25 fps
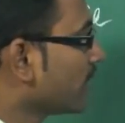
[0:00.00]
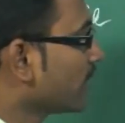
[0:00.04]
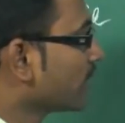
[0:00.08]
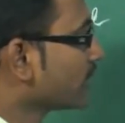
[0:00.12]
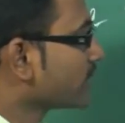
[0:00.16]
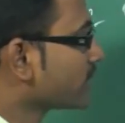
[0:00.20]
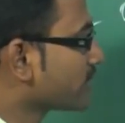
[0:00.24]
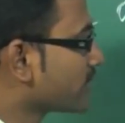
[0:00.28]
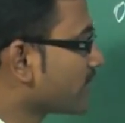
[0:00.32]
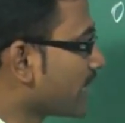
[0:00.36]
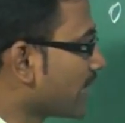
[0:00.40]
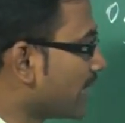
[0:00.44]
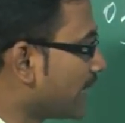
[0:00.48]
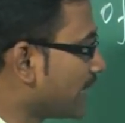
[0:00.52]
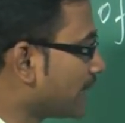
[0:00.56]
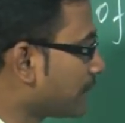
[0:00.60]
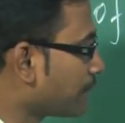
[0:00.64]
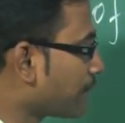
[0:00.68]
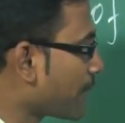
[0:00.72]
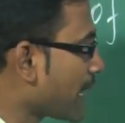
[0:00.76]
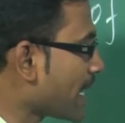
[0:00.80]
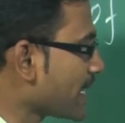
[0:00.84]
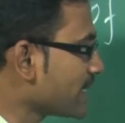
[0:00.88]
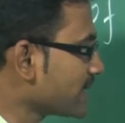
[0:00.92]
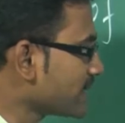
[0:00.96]
selling
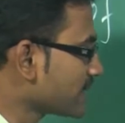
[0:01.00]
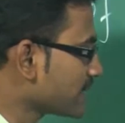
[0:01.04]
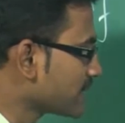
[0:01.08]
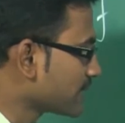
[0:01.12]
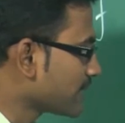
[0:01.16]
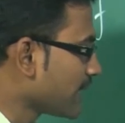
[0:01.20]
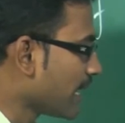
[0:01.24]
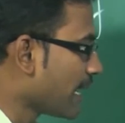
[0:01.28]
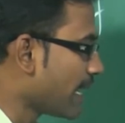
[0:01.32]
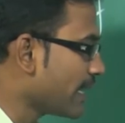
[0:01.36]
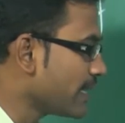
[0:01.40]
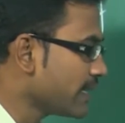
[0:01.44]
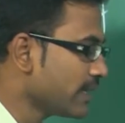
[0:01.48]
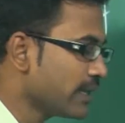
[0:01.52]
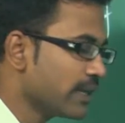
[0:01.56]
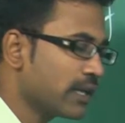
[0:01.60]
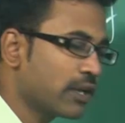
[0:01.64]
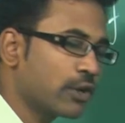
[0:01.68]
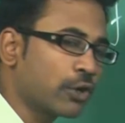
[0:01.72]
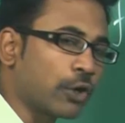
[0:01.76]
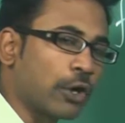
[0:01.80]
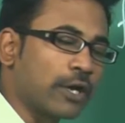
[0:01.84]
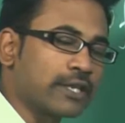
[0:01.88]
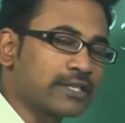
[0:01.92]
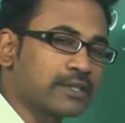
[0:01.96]
price and
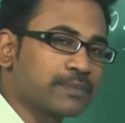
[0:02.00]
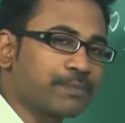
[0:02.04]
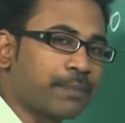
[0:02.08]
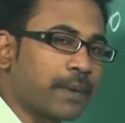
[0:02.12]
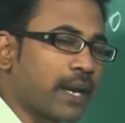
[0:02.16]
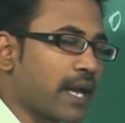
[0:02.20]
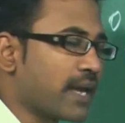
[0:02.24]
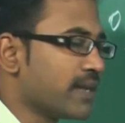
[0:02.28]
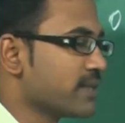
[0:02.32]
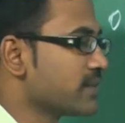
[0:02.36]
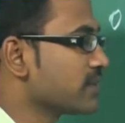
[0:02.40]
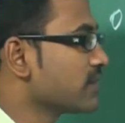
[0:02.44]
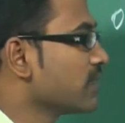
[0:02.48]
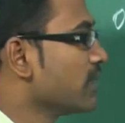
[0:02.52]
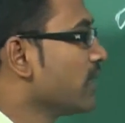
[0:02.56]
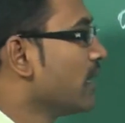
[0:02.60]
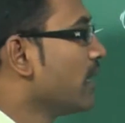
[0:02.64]
cost price.